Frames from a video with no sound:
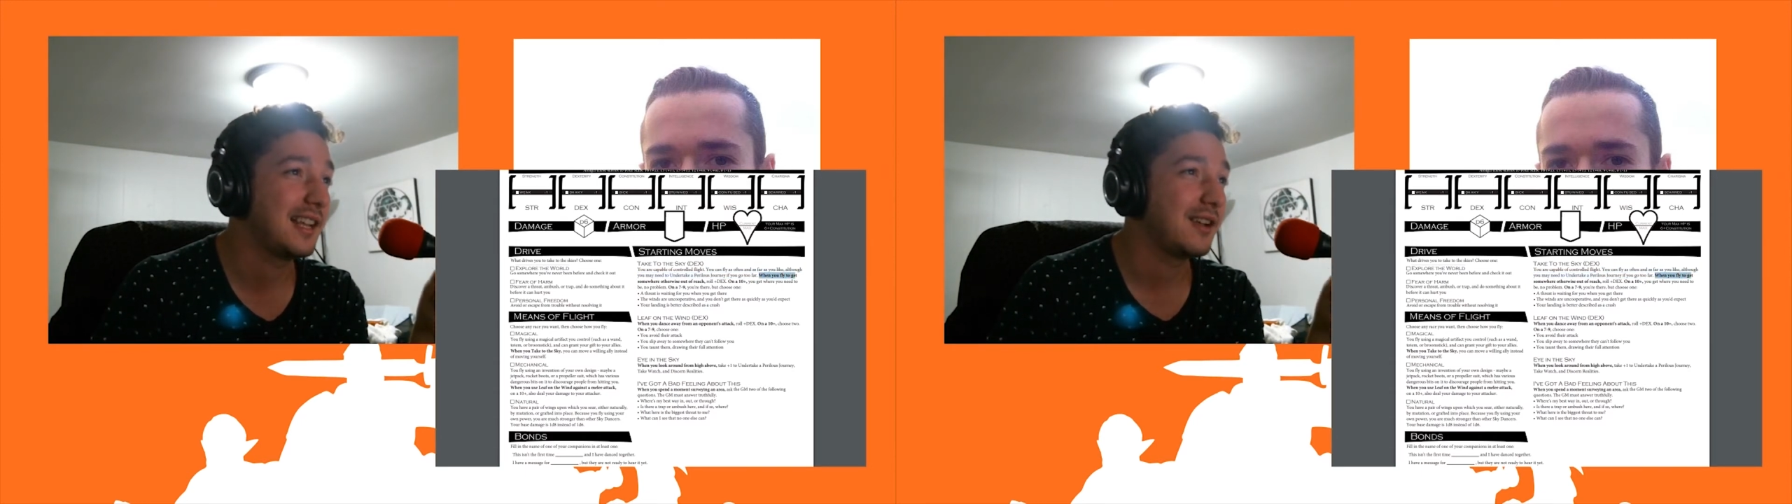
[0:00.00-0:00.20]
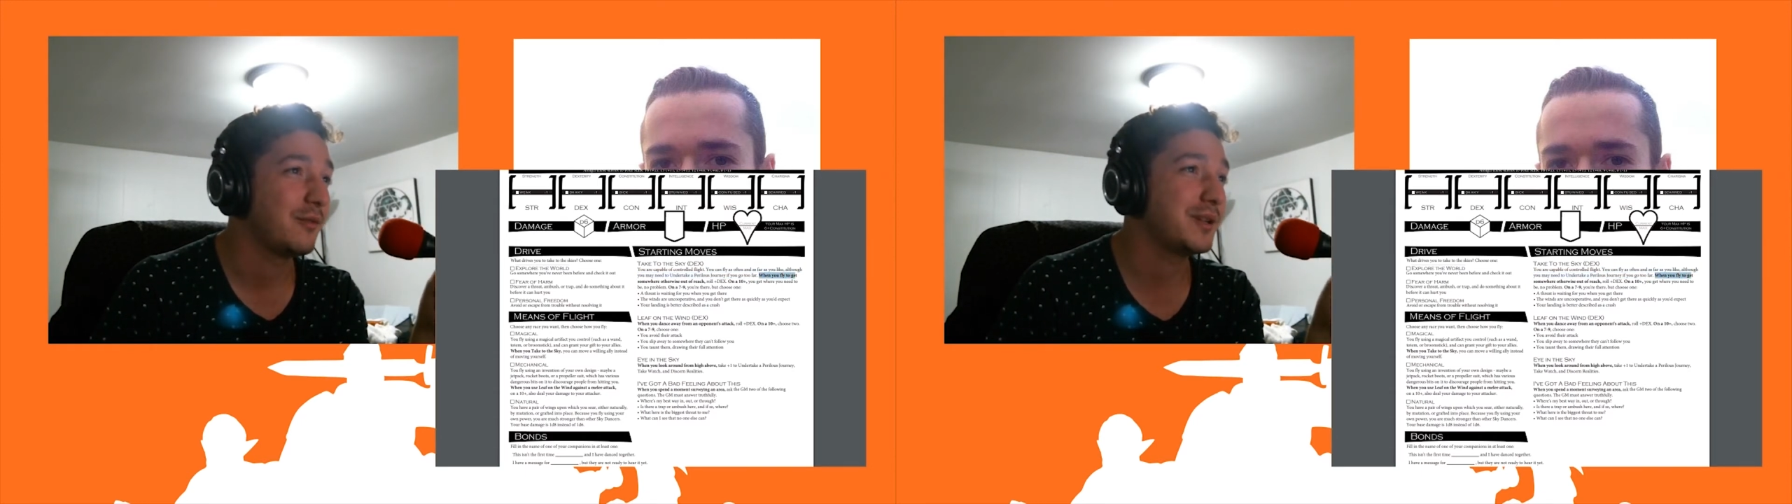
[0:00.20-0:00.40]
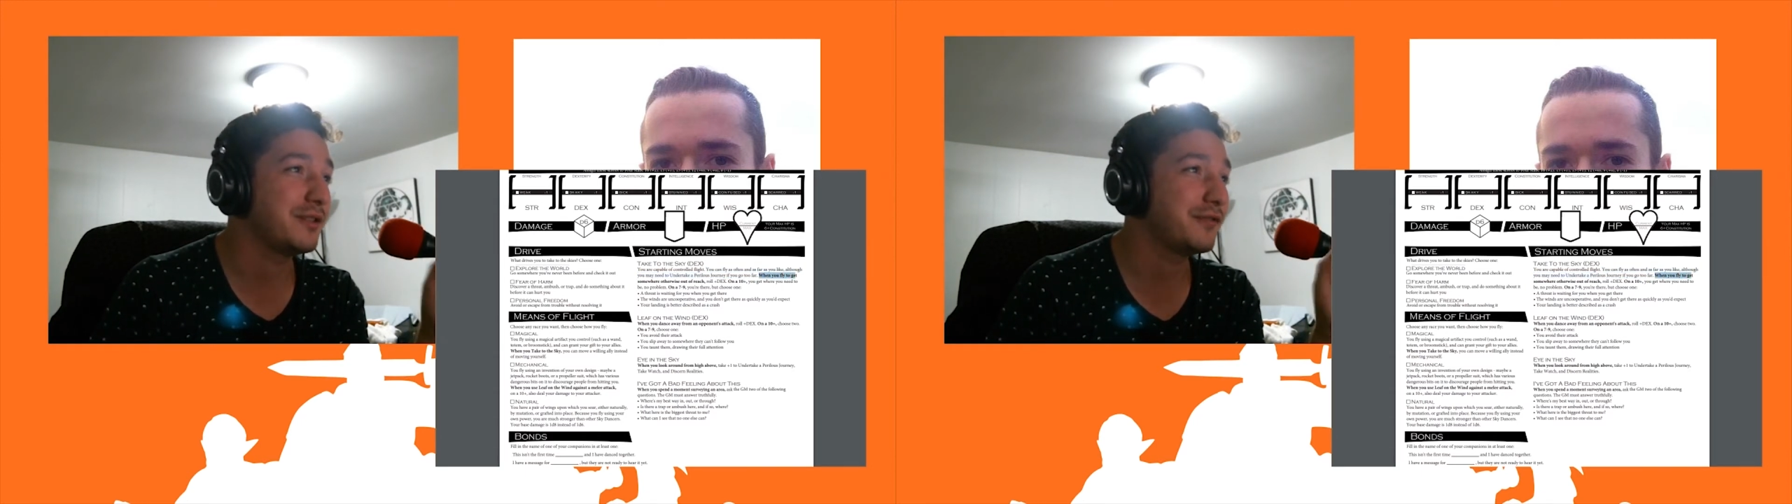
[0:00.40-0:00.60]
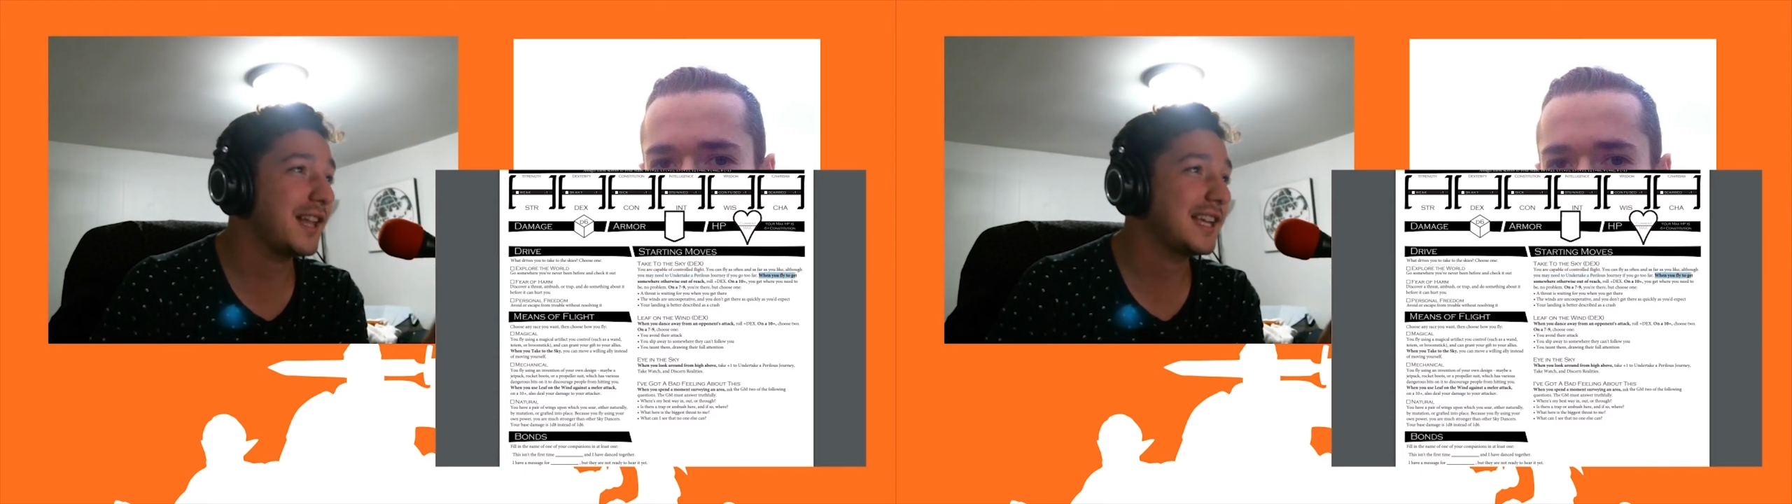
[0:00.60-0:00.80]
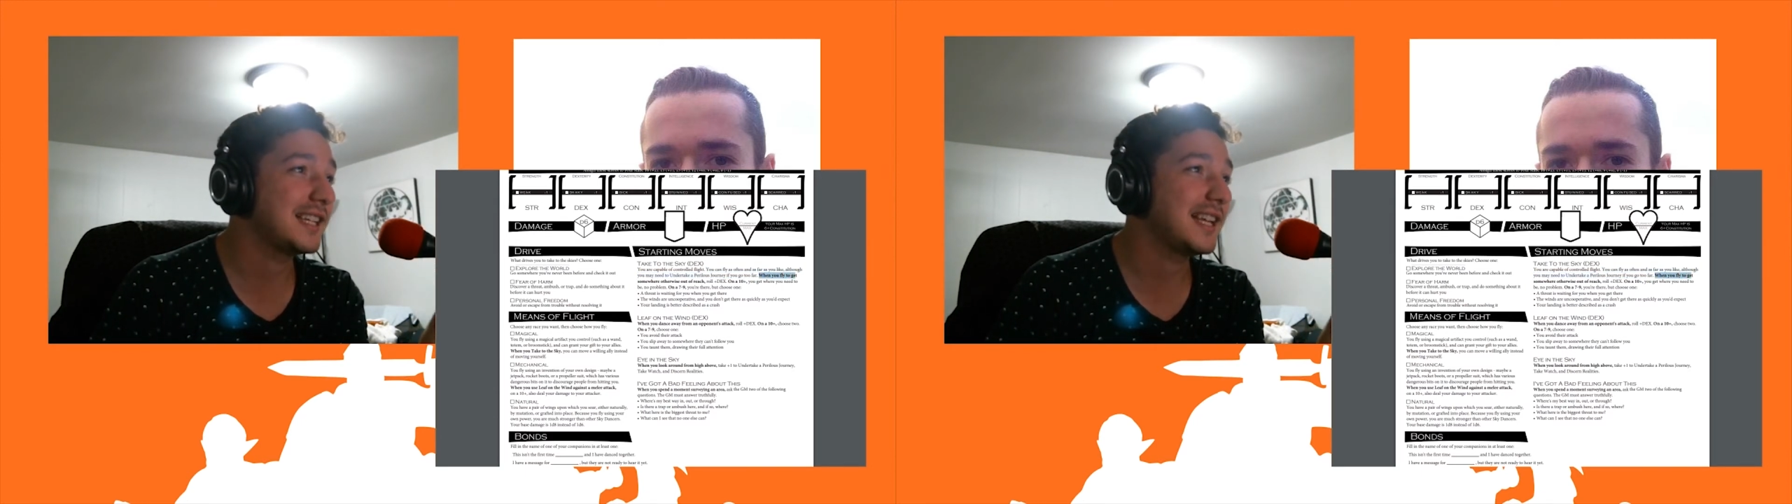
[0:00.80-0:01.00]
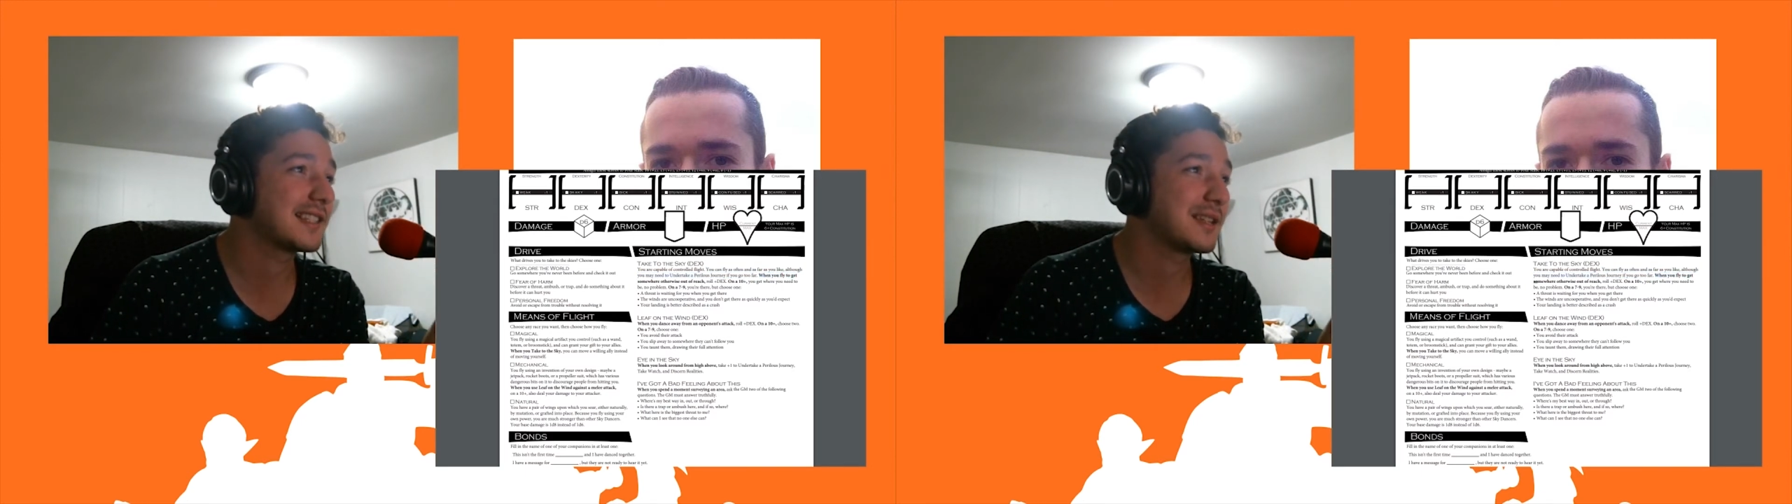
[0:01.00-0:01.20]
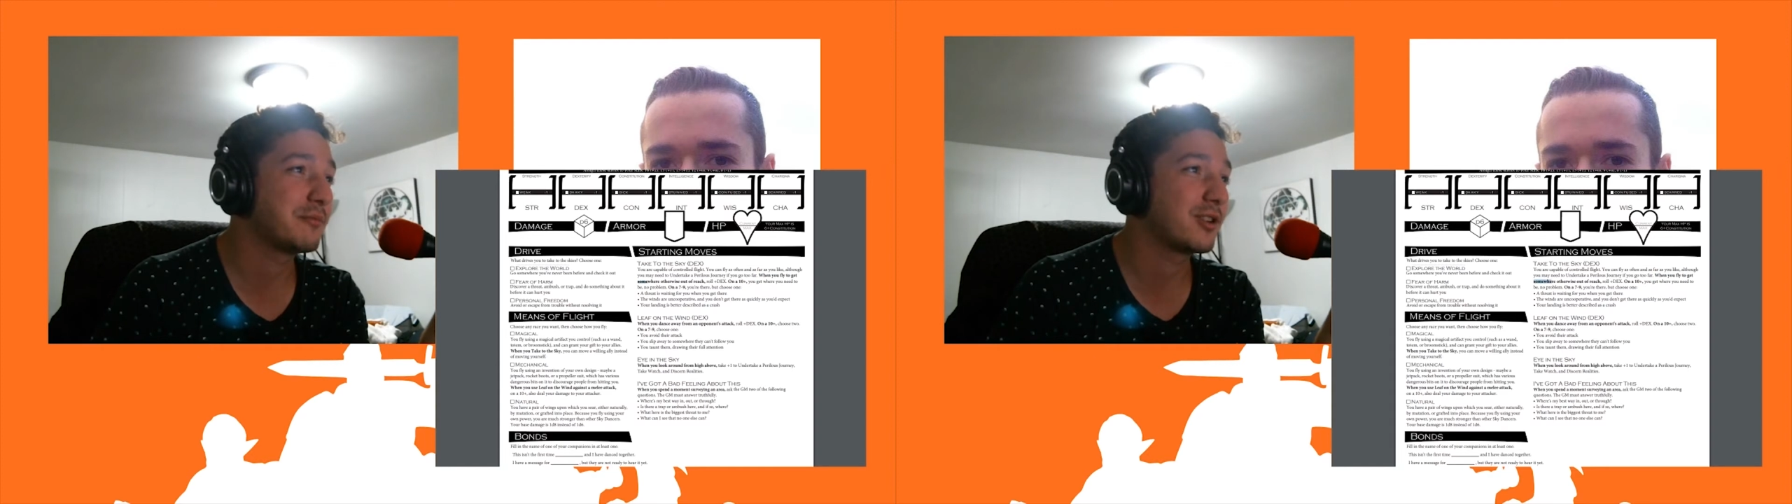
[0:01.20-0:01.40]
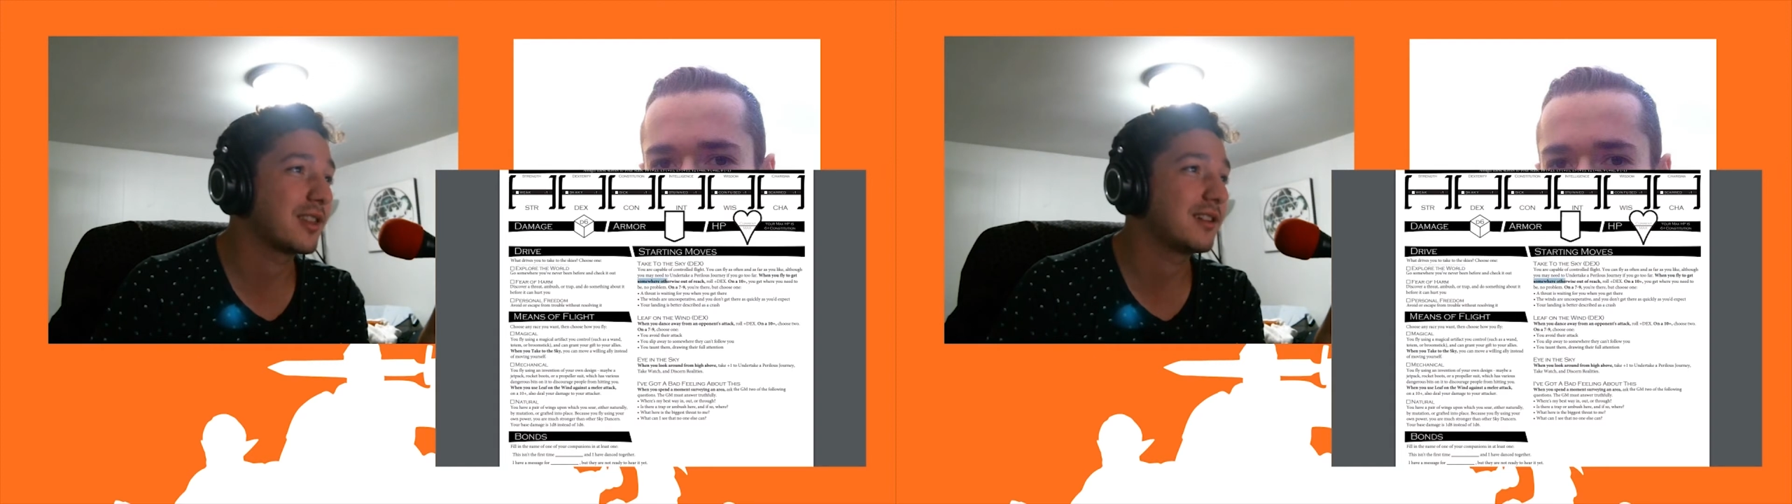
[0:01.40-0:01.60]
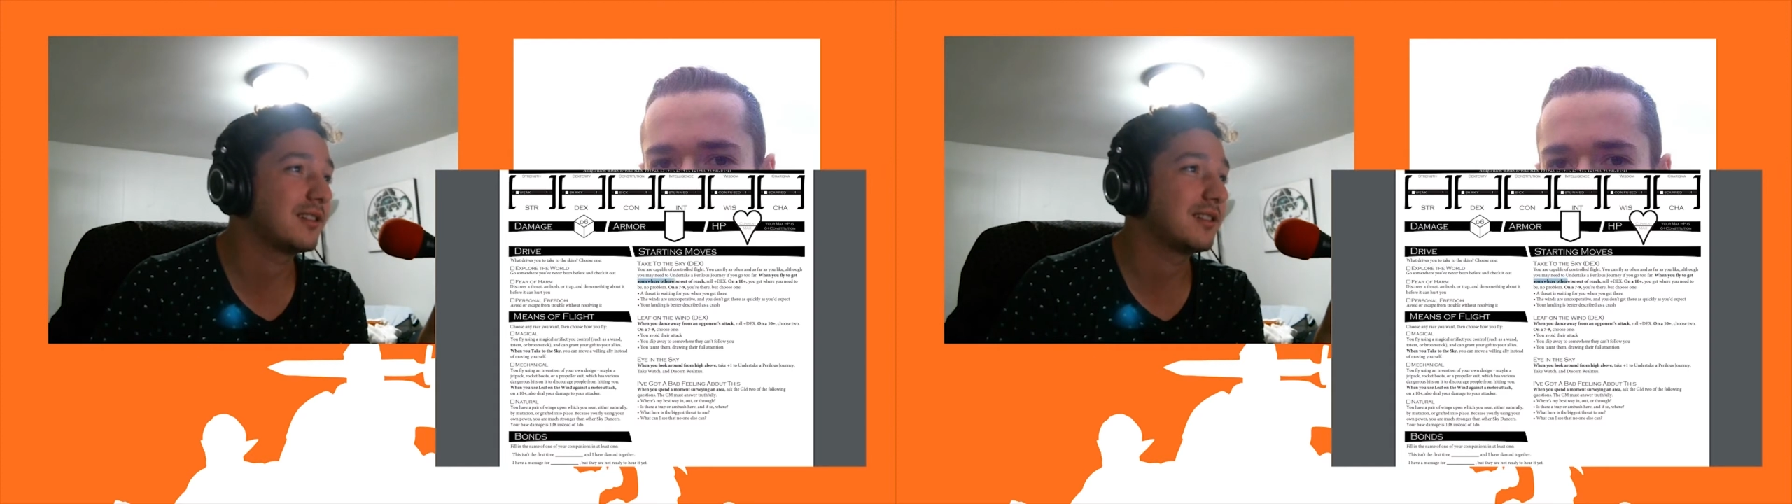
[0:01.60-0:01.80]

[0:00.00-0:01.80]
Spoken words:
When you fly to get somewhere that